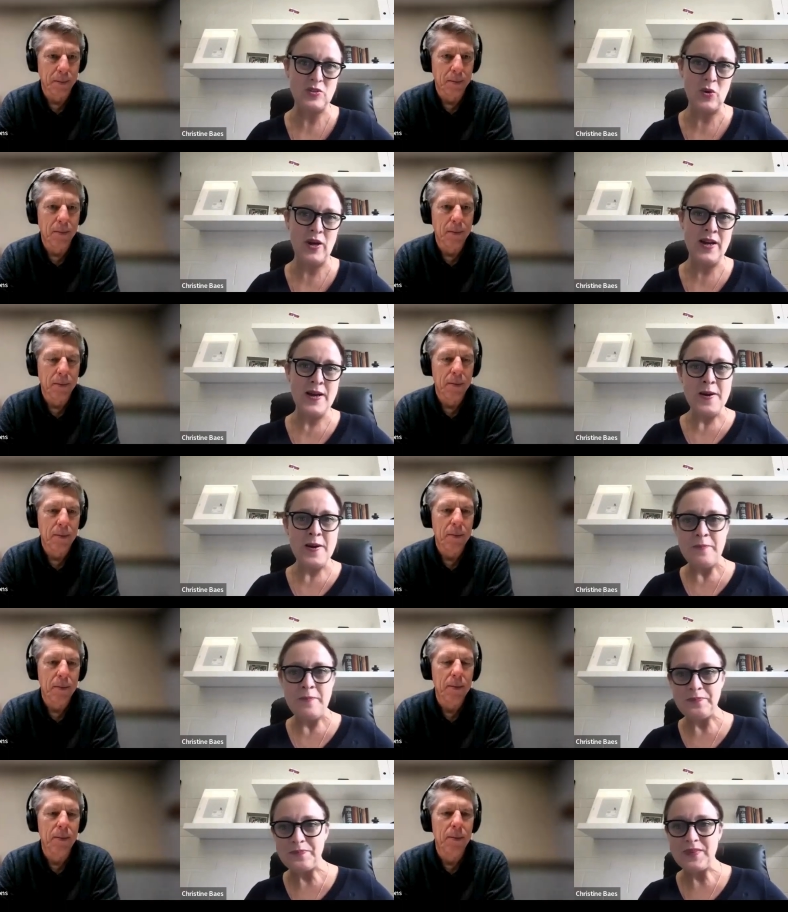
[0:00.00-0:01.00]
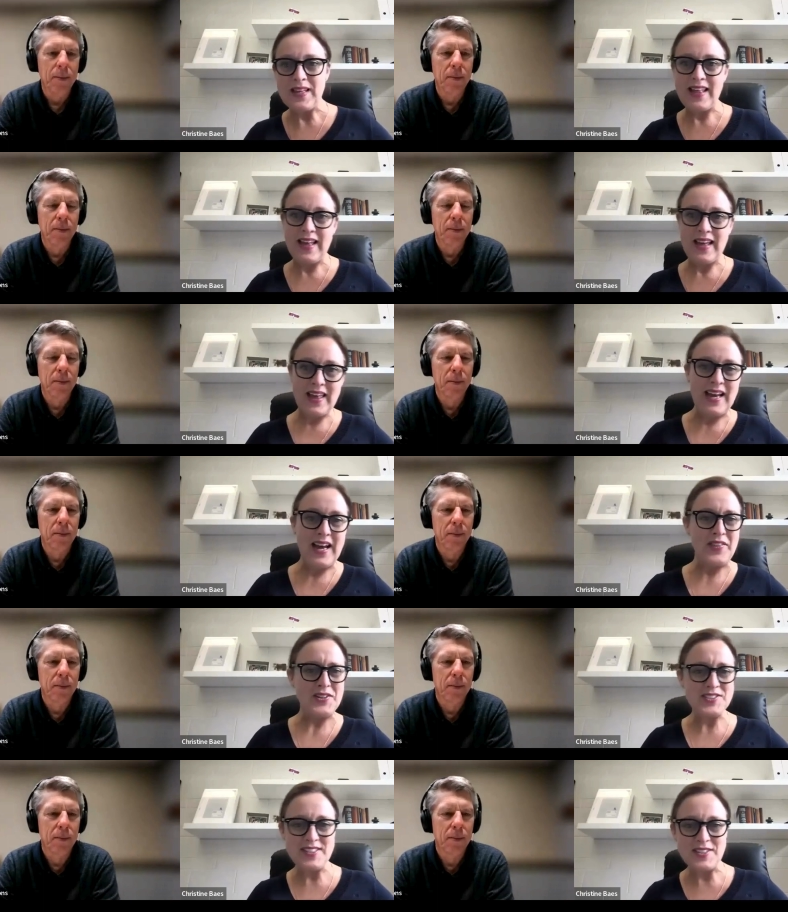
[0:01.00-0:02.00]
Speaker 1: So, yeah,
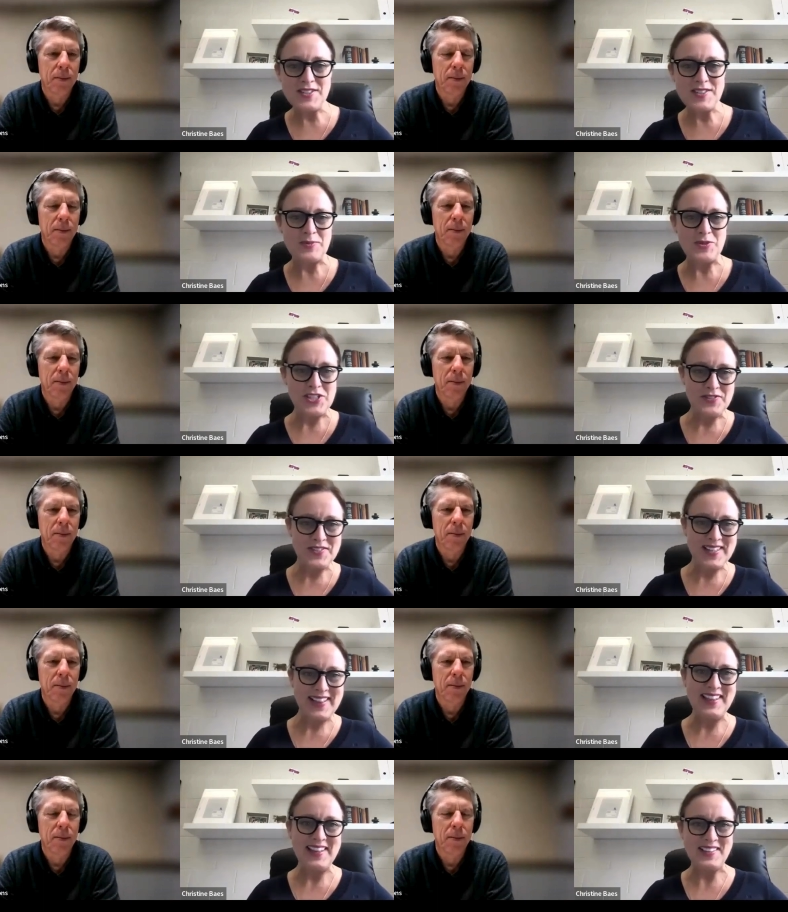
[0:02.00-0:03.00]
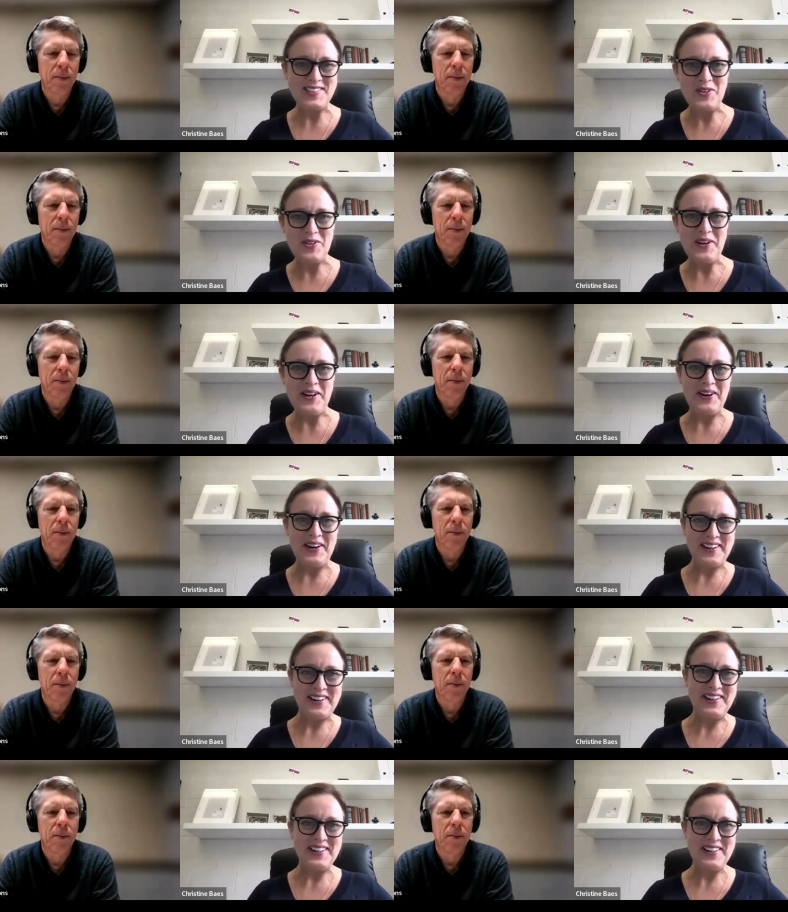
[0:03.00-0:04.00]
there's there's some shifting things going on
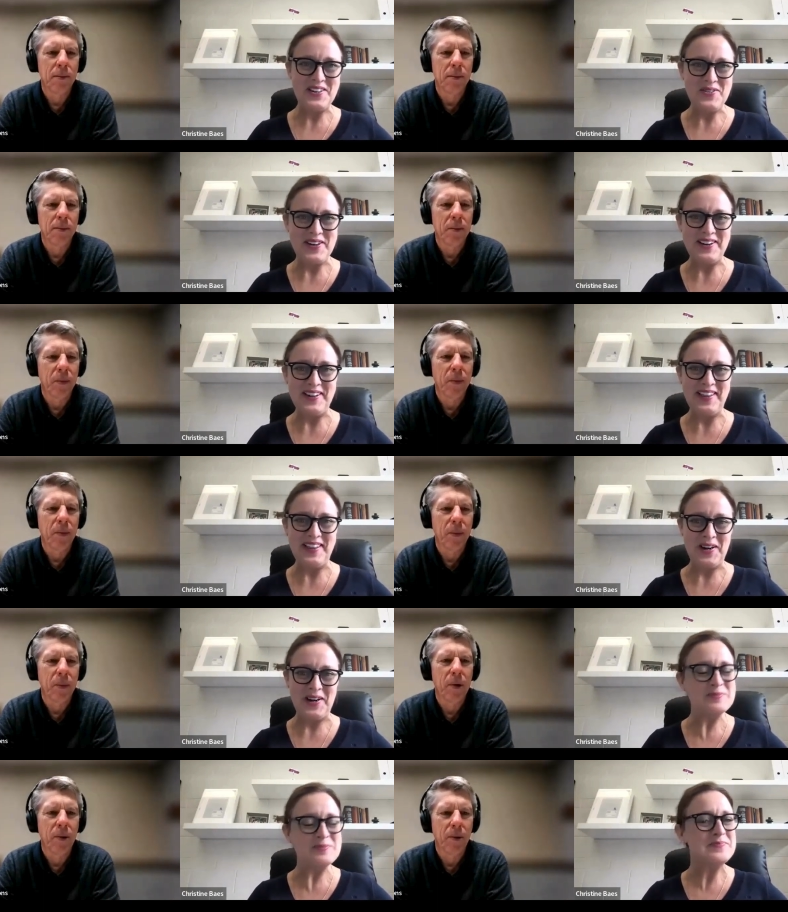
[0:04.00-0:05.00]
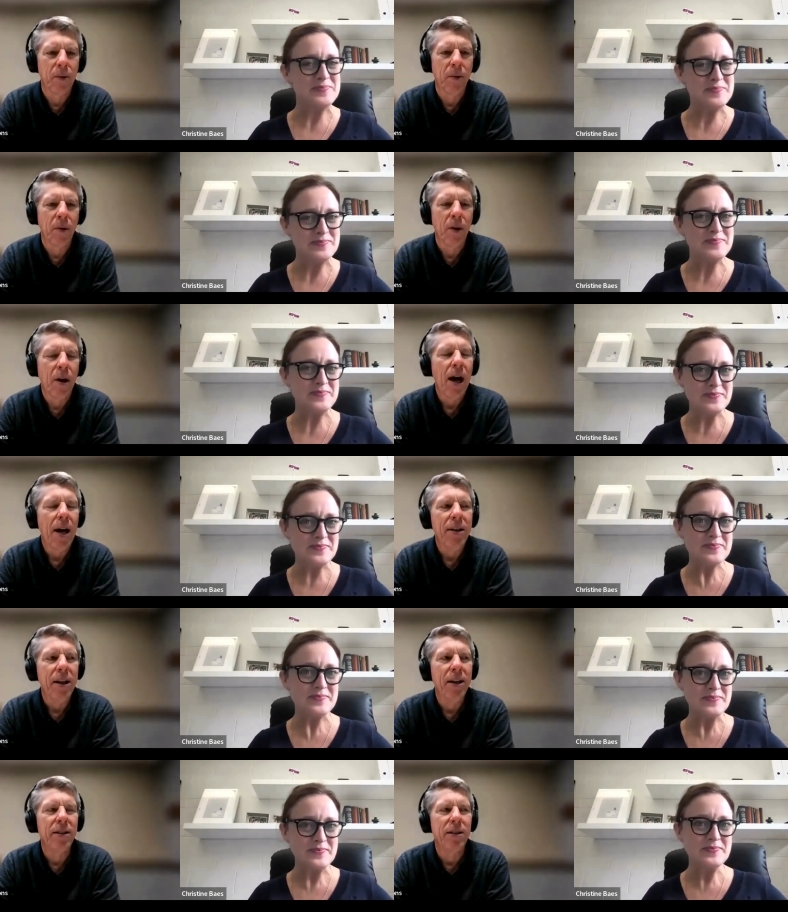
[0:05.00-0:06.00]
going on there.
Speaker 2: I
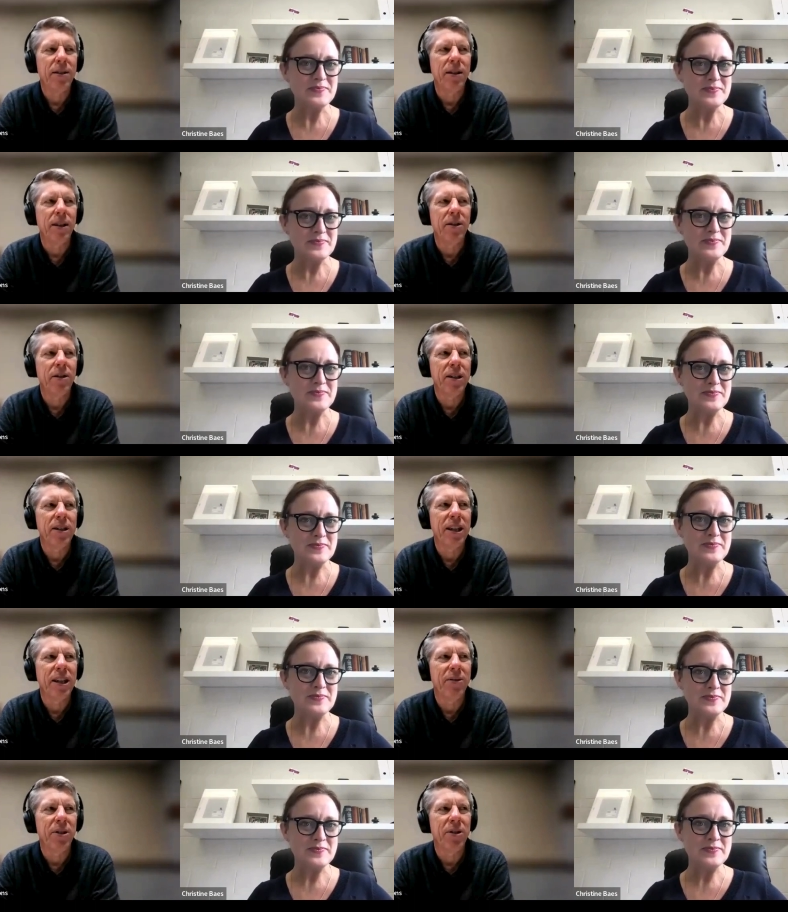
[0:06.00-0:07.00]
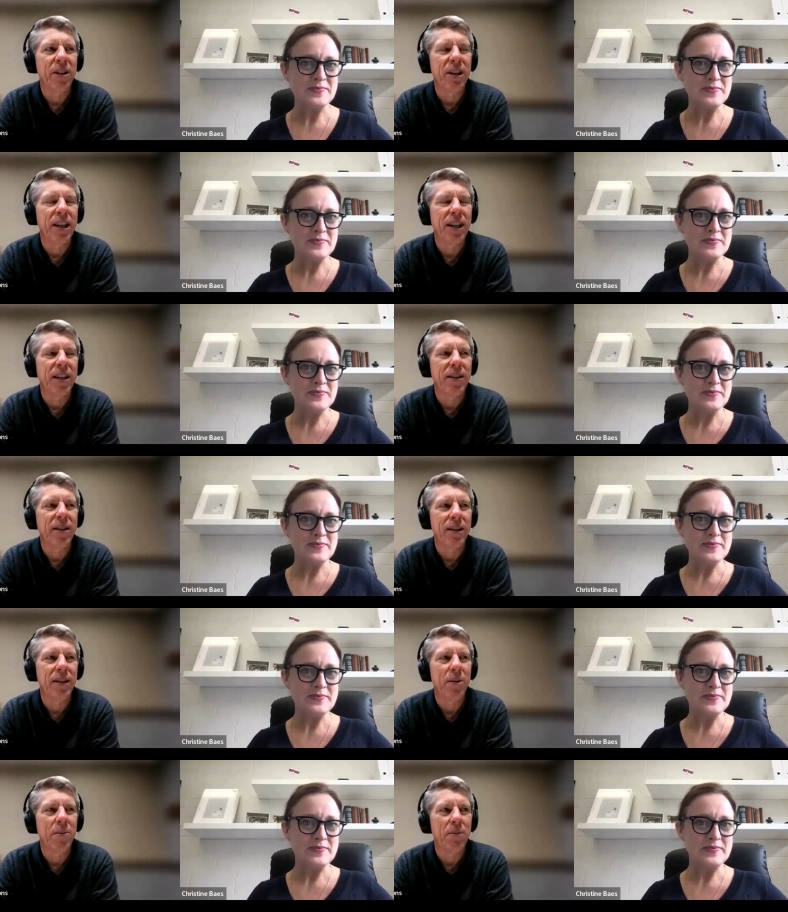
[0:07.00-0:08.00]
think it's interesting. I was reading
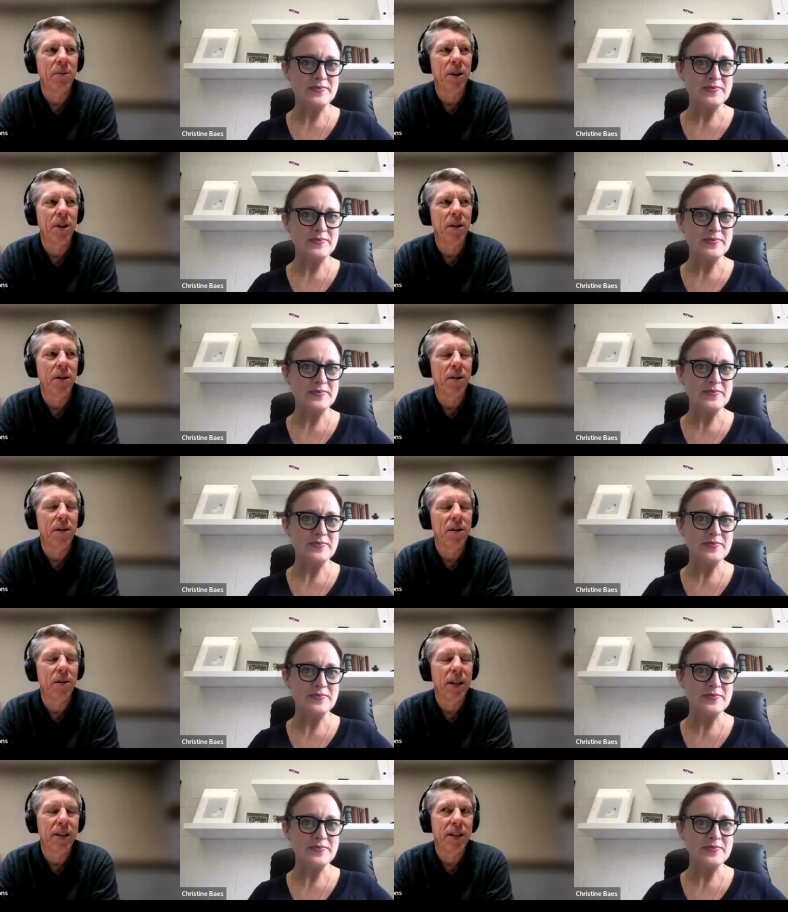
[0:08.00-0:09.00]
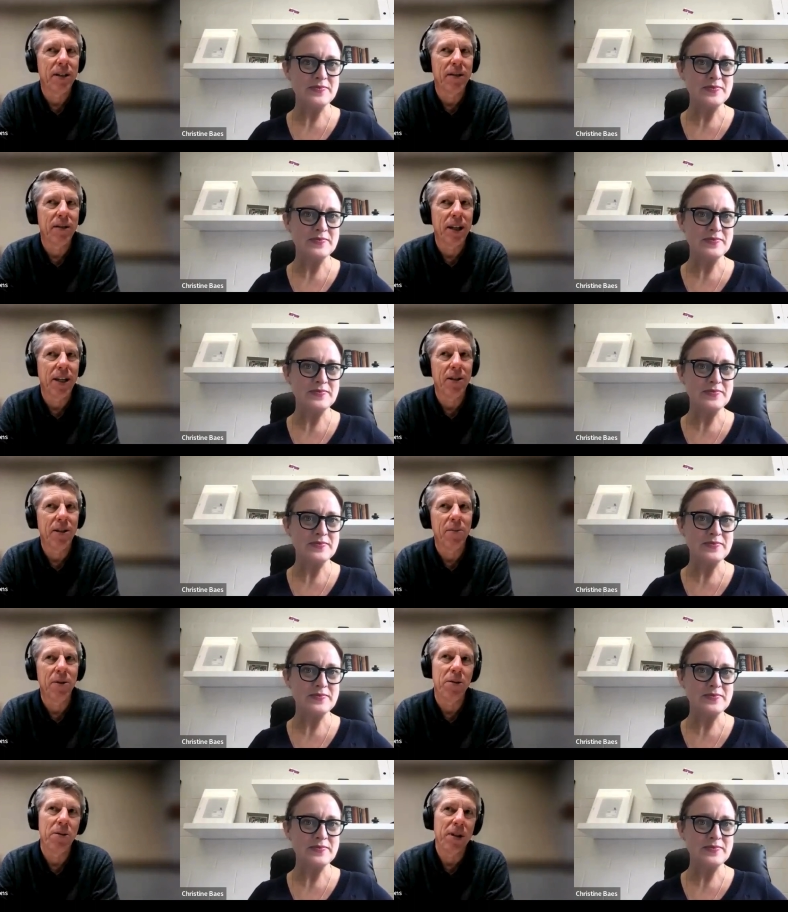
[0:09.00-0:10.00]
um, an article by Daryl
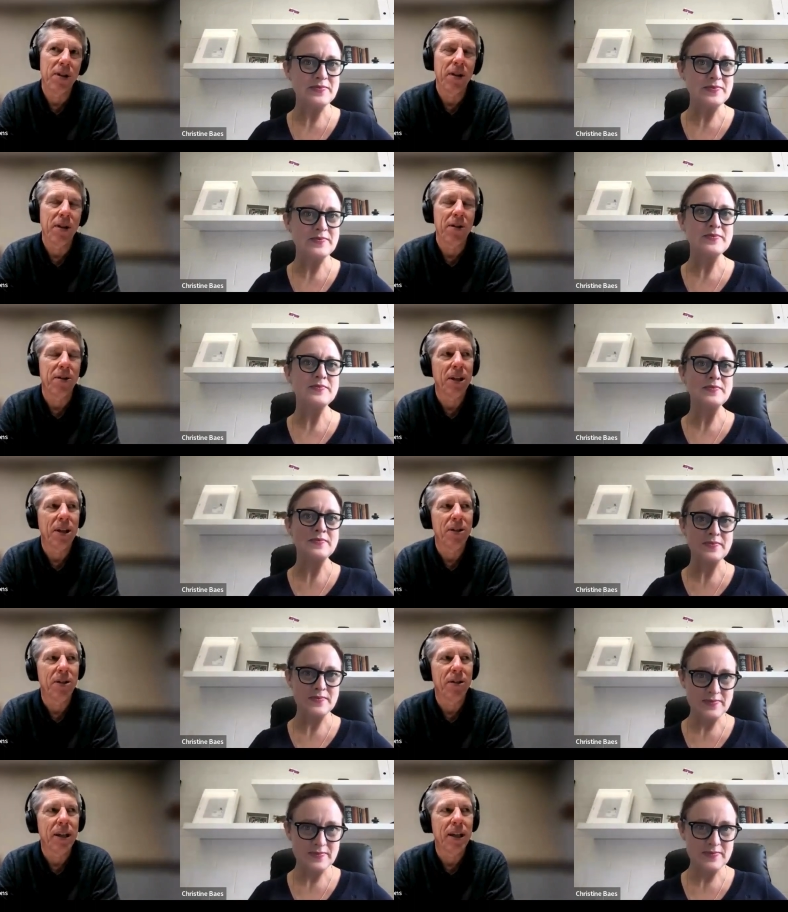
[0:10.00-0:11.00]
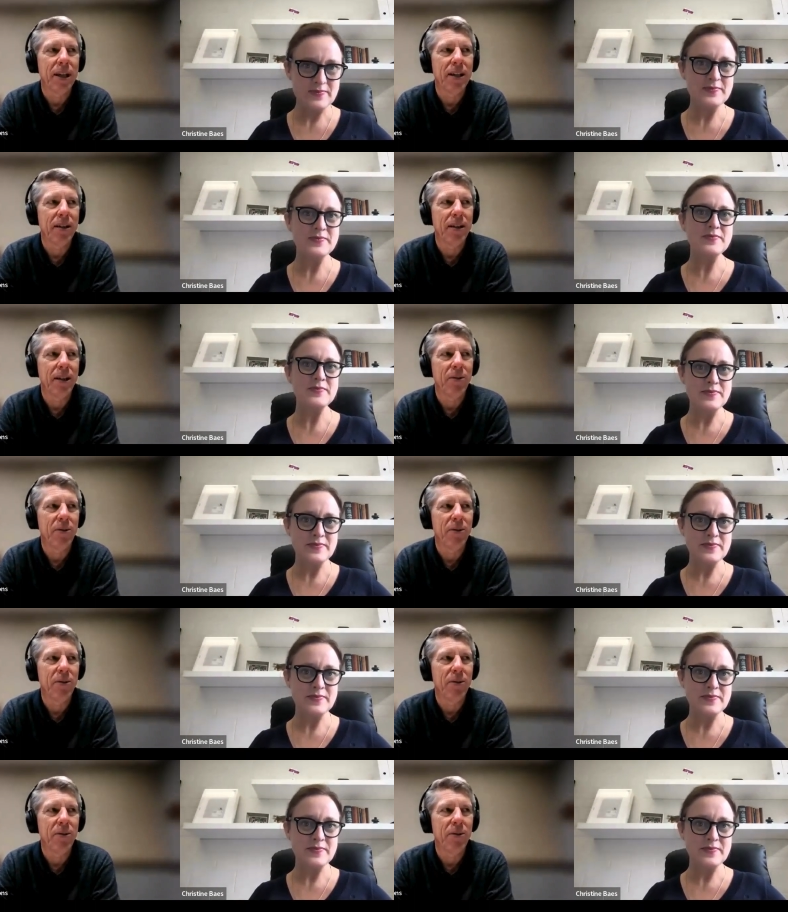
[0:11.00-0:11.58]
Nydam, who we talked to yesterday, and